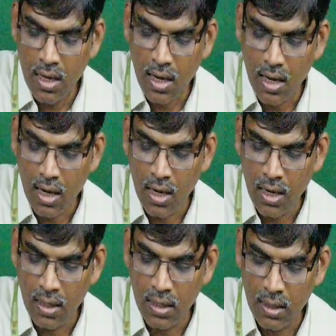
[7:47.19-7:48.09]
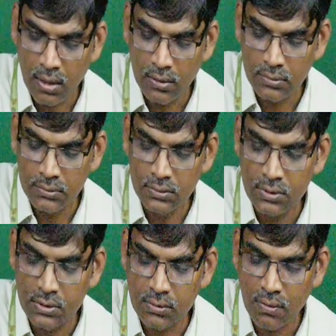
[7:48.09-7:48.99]
and
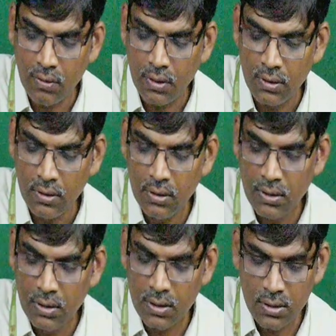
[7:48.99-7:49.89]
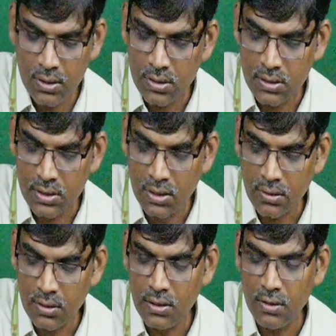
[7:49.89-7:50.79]
this is called EC,
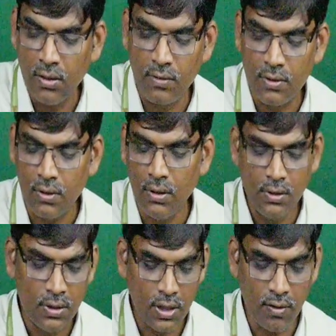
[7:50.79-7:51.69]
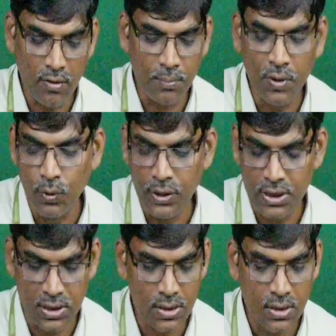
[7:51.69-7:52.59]
it develop the
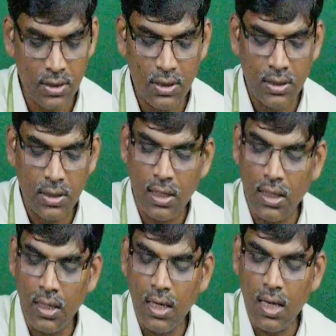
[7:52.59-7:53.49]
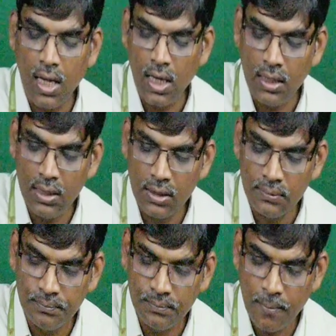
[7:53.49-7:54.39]
voltage, and
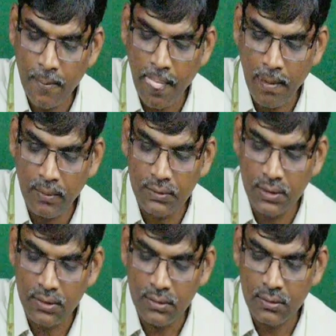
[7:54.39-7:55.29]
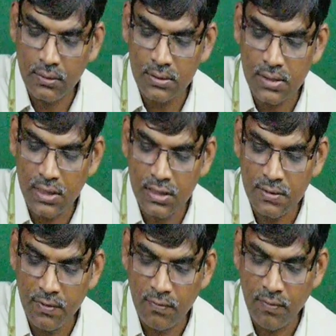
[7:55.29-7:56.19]
here series
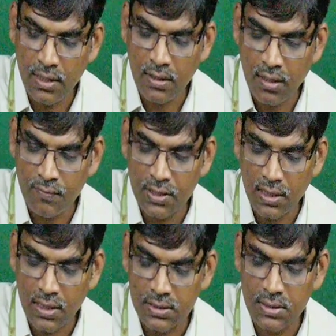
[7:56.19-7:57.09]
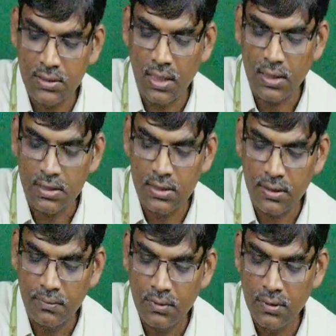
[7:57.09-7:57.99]
field winding offers the resistance RSC.
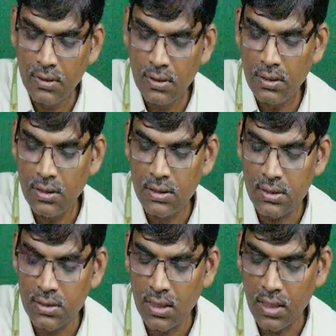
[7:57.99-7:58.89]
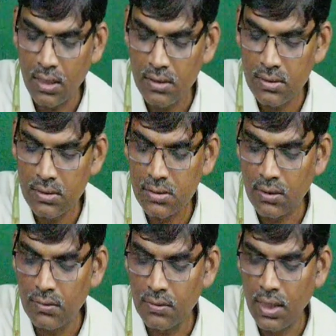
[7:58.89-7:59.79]
This is the
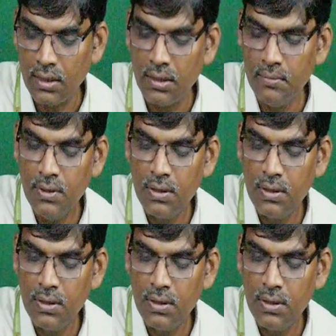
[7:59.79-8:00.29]
circuit diagram,